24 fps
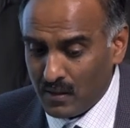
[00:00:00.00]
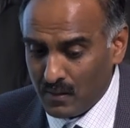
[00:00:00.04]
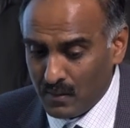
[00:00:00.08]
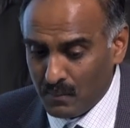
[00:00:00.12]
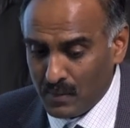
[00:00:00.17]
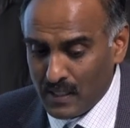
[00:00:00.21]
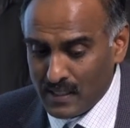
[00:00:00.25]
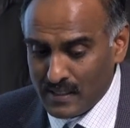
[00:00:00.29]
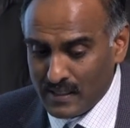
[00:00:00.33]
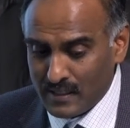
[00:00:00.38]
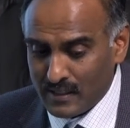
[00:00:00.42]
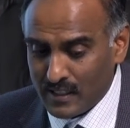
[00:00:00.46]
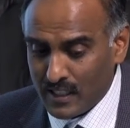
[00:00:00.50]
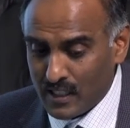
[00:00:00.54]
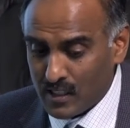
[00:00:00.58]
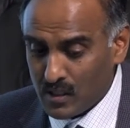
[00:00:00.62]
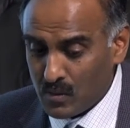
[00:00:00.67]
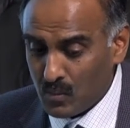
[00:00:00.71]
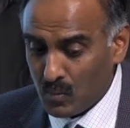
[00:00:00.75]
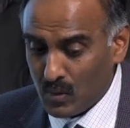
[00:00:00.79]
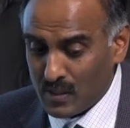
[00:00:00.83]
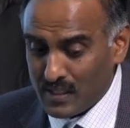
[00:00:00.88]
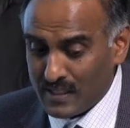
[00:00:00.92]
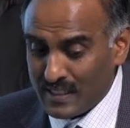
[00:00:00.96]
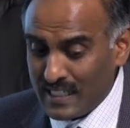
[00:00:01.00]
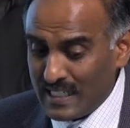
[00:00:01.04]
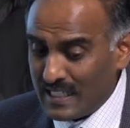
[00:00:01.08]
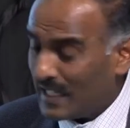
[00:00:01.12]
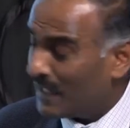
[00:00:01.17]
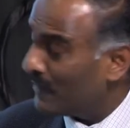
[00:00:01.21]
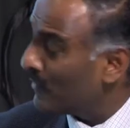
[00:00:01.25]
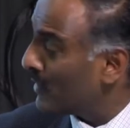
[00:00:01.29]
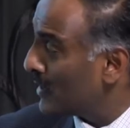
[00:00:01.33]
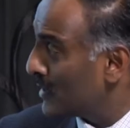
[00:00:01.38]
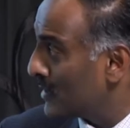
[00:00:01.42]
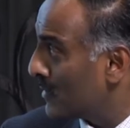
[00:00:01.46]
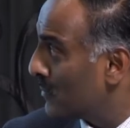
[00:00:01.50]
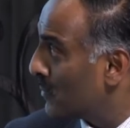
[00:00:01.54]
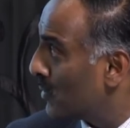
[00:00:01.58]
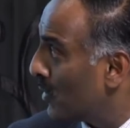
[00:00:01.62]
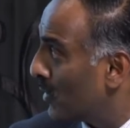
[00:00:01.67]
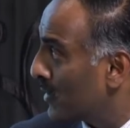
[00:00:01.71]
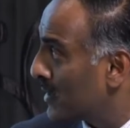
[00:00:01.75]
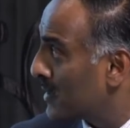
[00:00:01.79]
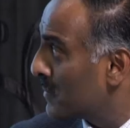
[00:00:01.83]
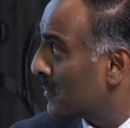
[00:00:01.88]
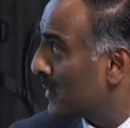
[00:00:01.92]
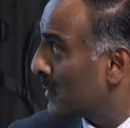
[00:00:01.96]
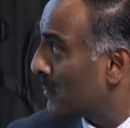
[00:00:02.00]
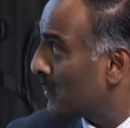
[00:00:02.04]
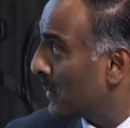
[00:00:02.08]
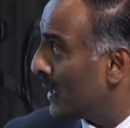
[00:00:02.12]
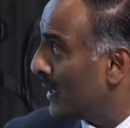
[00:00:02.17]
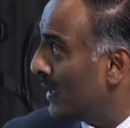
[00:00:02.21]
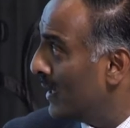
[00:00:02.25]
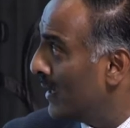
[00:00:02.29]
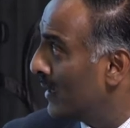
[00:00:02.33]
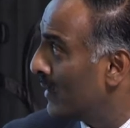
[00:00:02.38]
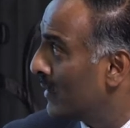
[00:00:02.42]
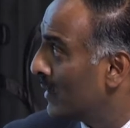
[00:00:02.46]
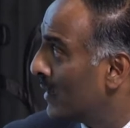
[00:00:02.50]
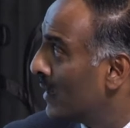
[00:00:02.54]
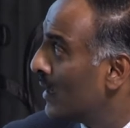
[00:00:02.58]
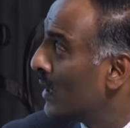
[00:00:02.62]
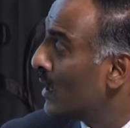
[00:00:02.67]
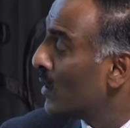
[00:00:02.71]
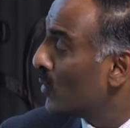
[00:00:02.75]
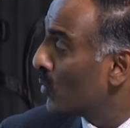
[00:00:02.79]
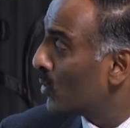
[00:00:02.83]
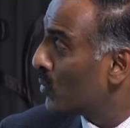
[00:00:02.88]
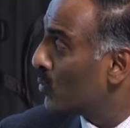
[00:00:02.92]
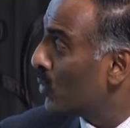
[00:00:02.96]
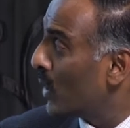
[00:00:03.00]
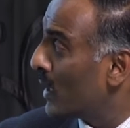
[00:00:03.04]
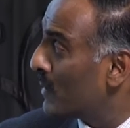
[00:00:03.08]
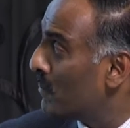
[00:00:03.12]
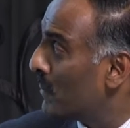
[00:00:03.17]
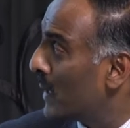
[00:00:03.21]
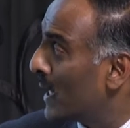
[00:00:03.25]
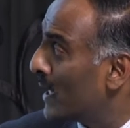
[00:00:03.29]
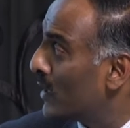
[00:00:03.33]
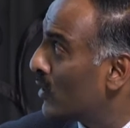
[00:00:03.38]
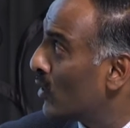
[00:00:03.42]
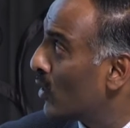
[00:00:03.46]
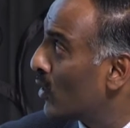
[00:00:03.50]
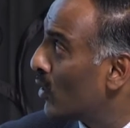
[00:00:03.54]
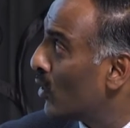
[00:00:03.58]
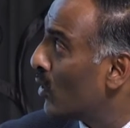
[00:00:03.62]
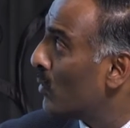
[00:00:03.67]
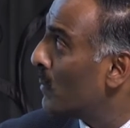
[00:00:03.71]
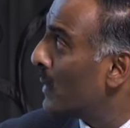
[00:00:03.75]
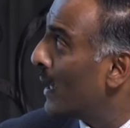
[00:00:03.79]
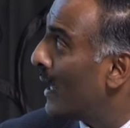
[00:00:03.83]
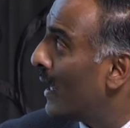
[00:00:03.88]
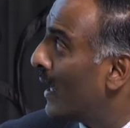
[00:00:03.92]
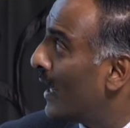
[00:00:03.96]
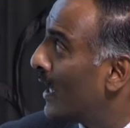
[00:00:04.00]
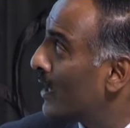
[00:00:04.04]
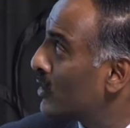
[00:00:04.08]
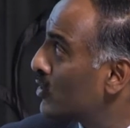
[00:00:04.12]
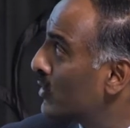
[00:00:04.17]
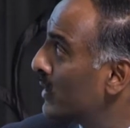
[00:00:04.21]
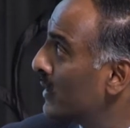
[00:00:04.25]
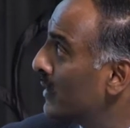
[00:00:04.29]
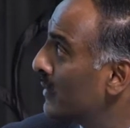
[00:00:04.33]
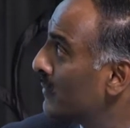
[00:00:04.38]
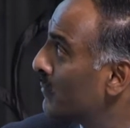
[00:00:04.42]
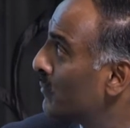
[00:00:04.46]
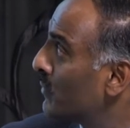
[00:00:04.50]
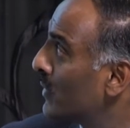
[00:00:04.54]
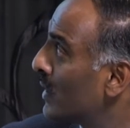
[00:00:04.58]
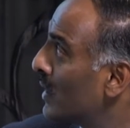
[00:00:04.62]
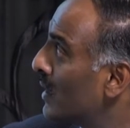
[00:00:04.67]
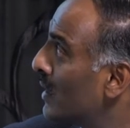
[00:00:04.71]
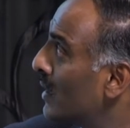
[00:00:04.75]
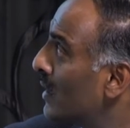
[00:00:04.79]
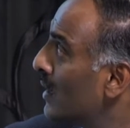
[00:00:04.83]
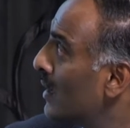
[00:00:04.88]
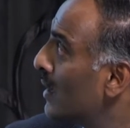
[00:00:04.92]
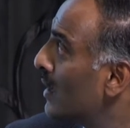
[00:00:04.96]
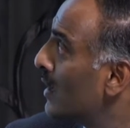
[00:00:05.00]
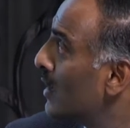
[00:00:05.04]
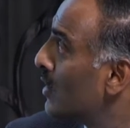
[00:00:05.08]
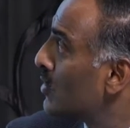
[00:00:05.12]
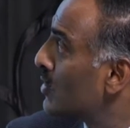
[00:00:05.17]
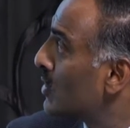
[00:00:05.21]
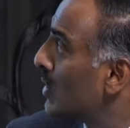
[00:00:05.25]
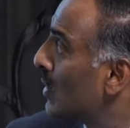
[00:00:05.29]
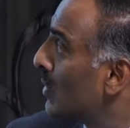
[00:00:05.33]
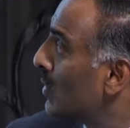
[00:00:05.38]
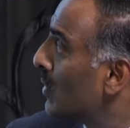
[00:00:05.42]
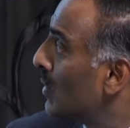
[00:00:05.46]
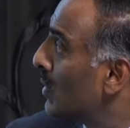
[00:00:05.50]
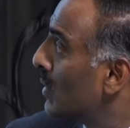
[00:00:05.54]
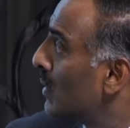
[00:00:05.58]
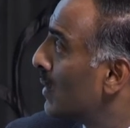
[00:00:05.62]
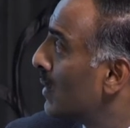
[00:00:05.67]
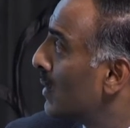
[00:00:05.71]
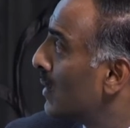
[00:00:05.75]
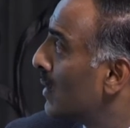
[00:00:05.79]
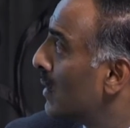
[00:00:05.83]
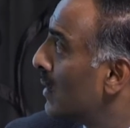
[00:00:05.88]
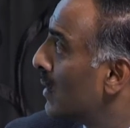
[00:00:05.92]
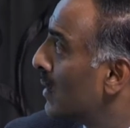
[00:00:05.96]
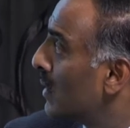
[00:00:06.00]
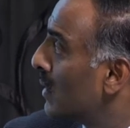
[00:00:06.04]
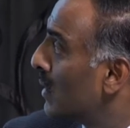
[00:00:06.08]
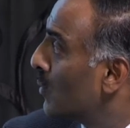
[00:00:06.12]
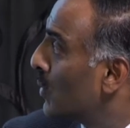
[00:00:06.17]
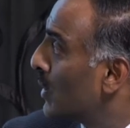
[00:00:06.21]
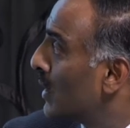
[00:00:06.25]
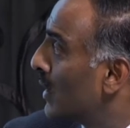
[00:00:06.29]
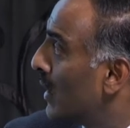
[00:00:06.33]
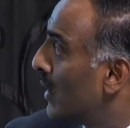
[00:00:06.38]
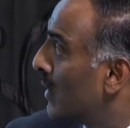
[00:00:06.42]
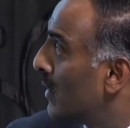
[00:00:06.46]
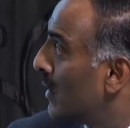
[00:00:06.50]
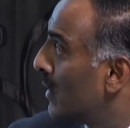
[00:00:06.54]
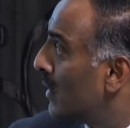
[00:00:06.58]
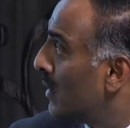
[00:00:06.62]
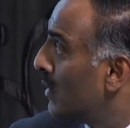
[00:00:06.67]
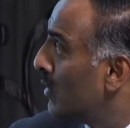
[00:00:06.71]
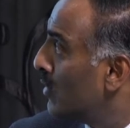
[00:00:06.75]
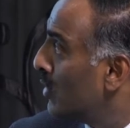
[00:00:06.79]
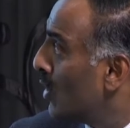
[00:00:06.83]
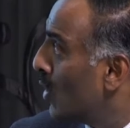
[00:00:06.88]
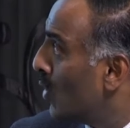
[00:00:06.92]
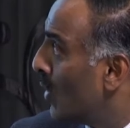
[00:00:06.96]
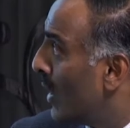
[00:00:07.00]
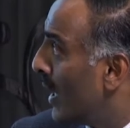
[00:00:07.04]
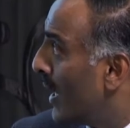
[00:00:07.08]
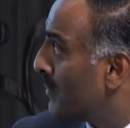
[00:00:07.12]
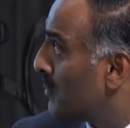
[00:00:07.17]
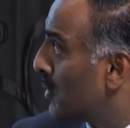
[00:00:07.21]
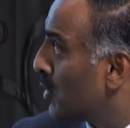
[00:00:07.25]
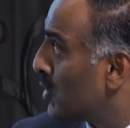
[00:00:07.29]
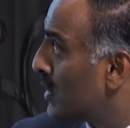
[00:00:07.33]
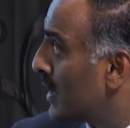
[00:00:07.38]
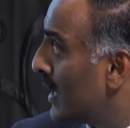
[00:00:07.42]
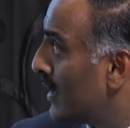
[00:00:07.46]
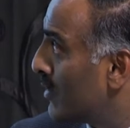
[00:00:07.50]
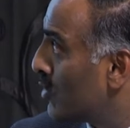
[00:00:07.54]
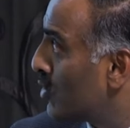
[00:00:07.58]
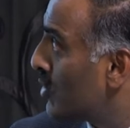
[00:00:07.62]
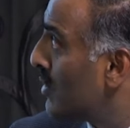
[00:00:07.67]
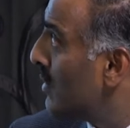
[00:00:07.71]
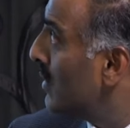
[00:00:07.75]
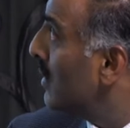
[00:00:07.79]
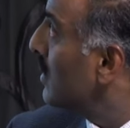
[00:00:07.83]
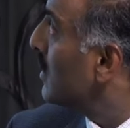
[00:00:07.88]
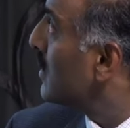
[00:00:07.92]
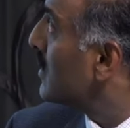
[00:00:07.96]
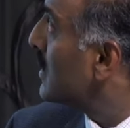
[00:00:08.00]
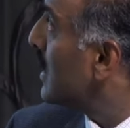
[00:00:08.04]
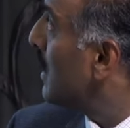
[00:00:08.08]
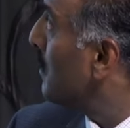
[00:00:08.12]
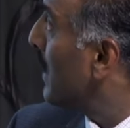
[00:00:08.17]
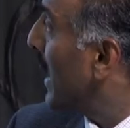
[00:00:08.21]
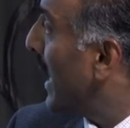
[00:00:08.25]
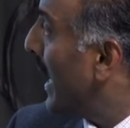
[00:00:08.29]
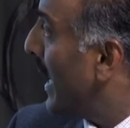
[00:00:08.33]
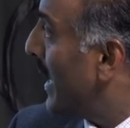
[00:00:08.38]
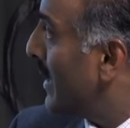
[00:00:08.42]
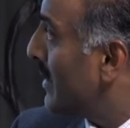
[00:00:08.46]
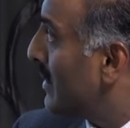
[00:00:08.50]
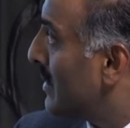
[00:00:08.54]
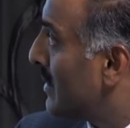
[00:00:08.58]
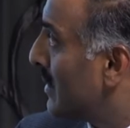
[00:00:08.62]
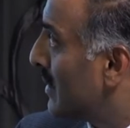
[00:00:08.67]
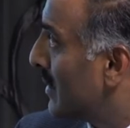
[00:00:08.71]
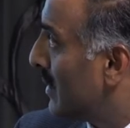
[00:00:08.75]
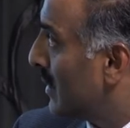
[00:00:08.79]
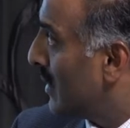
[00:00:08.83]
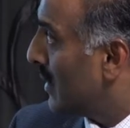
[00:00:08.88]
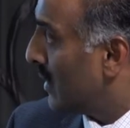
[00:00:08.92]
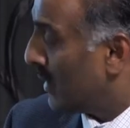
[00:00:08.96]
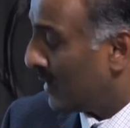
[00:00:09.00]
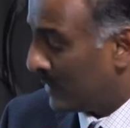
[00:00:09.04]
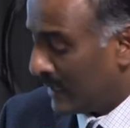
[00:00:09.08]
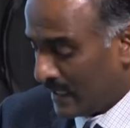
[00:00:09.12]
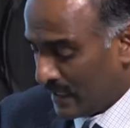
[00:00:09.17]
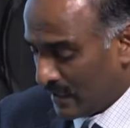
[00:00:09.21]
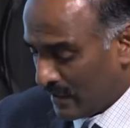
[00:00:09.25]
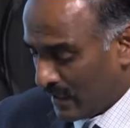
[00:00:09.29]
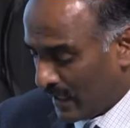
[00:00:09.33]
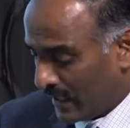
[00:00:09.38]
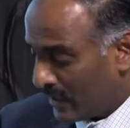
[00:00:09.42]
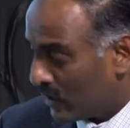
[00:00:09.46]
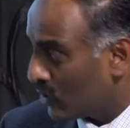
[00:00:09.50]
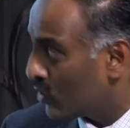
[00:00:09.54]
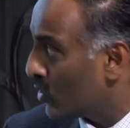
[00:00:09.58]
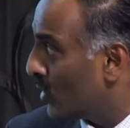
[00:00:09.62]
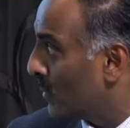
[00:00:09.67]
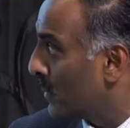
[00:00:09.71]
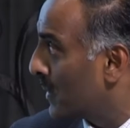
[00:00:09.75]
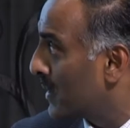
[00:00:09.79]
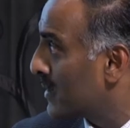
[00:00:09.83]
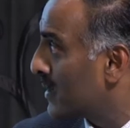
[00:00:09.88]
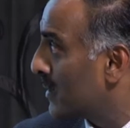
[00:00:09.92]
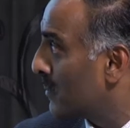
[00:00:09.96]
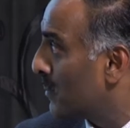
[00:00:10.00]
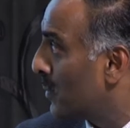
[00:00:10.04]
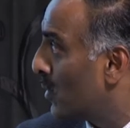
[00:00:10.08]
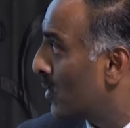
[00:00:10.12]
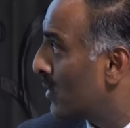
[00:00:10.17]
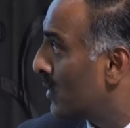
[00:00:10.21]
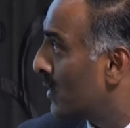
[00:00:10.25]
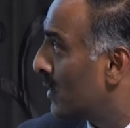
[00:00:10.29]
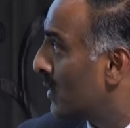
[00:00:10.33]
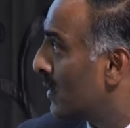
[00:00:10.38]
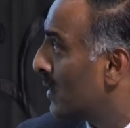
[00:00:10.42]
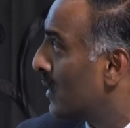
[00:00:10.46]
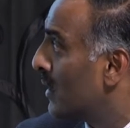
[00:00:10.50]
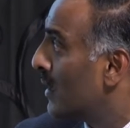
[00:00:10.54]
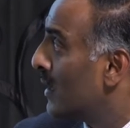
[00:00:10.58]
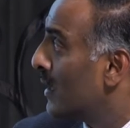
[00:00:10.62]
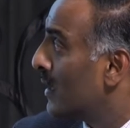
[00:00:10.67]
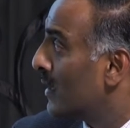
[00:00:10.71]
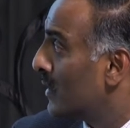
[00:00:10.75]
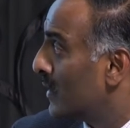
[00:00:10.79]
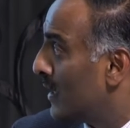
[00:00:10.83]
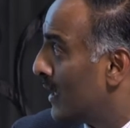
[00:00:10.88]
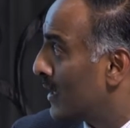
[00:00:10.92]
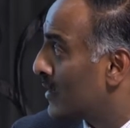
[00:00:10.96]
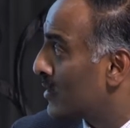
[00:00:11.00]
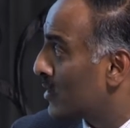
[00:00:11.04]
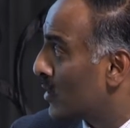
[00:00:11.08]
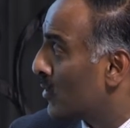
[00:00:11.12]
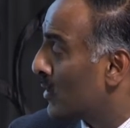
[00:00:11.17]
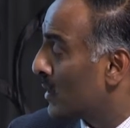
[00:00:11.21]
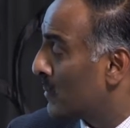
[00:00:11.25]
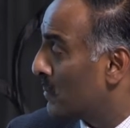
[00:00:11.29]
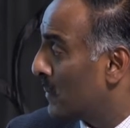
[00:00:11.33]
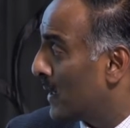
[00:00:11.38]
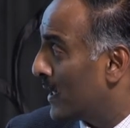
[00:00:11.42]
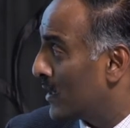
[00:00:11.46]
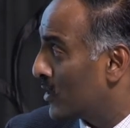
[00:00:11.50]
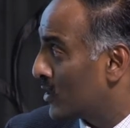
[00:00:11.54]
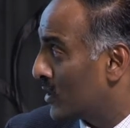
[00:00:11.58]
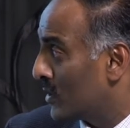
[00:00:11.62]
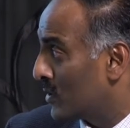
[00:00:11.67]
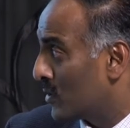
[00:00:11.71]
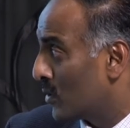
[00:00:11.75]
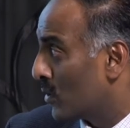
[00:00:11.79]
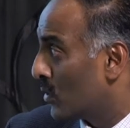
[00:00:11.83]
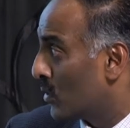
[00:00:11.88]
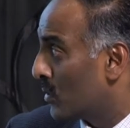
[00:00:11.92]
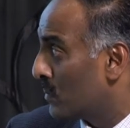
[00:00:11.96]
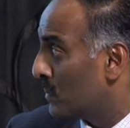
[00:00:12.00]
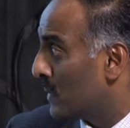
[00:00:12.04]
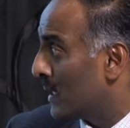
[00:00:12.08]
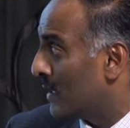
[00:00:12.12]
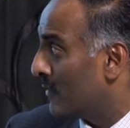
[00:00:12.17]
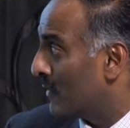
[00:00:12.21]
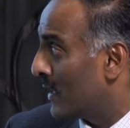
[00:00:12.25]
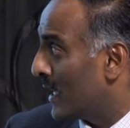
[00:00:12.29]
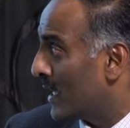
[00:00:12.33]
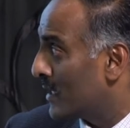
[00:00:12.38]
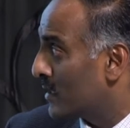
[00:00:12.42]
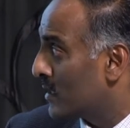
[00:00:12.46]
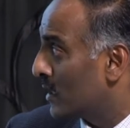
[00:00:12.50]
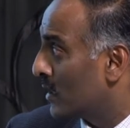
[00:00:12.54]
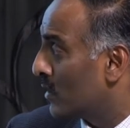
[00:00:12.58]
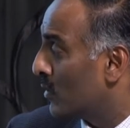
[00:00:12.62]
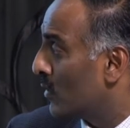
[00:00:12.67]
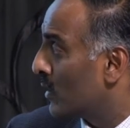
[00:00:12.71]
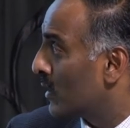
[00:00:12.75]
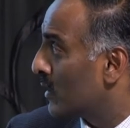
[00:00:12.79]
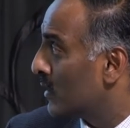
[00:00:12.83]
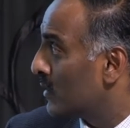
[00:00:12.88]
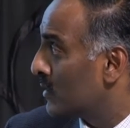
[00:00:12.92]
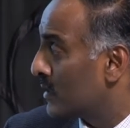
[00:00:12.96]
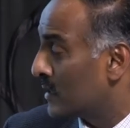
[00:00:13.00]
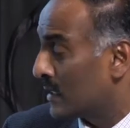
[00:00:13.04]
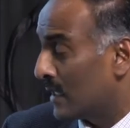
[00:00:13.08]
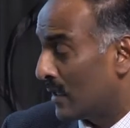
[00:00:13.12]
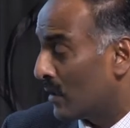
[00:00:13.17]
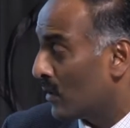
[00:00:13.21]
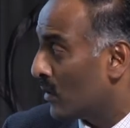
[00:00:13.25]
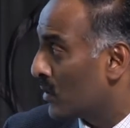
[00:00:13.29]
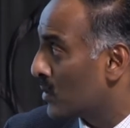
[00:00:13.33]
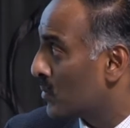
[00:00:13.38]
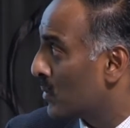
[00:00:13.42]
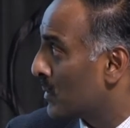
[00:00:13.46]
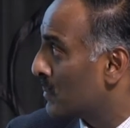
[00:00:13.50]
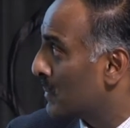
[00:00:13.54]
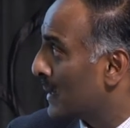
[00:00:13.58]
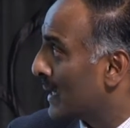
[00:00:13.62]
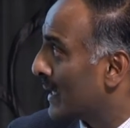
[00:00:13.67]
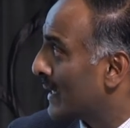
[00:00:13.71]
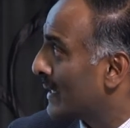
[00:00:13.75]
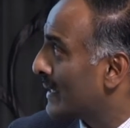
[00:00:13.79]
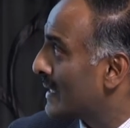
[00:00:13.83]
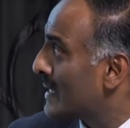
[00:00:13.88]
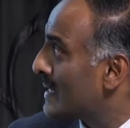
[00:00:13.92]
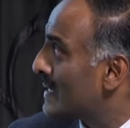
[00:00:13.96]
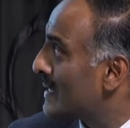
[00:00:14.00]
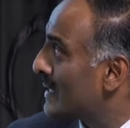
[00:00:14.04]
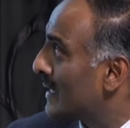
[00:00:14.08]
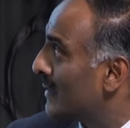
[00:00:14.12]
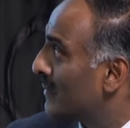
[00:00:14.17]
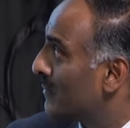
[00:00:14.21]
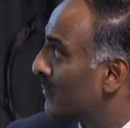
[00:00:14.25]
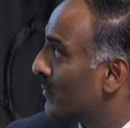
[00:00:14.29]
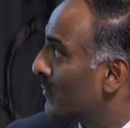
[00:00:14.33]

presentation with CT evidence of proximal PE, with 1 main or lobar artery. So with no hypotension, some needed inotropic support. They excluded patients who couldn't be given anticoagulants and those with malignancy.